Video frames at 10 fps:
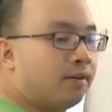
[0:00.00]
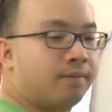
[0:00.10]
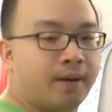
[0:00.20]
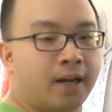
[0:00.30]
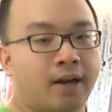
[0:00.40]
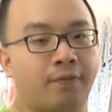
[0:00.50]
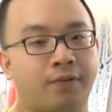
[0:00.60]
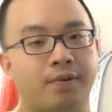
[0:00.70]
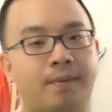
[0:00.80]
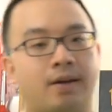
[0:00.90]
many of
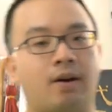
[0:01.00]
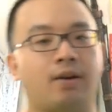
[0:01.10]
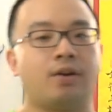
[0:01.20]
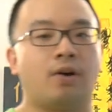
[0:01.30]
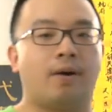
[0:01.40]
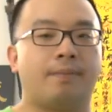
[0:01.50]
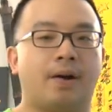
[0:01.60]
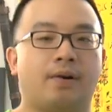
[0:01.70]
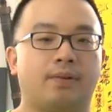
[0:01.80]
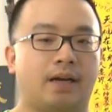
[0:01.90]
you may not know
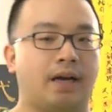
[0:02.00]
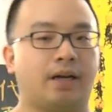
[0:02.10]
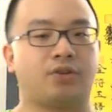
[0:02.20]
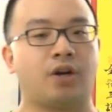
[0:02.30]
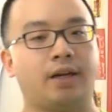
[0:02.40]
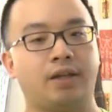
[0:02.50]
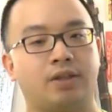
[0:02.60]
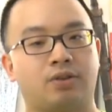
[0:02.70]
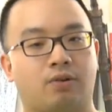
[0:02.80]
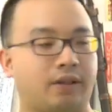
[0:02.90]
about Chinese
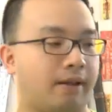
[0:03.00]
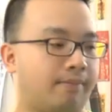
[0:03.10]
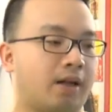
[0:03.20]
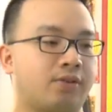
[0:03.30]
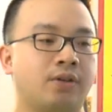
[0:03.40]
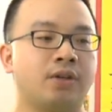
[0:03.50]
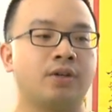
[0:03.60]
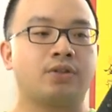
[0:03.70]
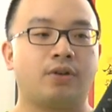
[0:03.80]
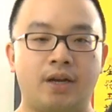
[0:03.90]
sword that much.
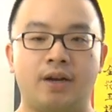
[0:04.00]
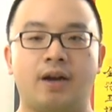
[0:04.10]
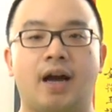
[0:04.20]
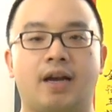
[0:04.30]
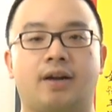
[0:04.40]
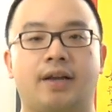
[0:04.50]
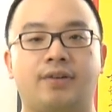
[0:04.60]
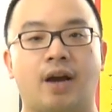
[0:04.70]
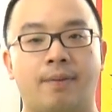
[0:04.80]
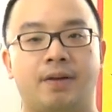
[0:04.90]
So here I got a
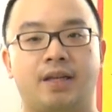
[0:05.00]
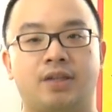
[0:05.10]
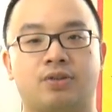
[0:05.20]
Japanese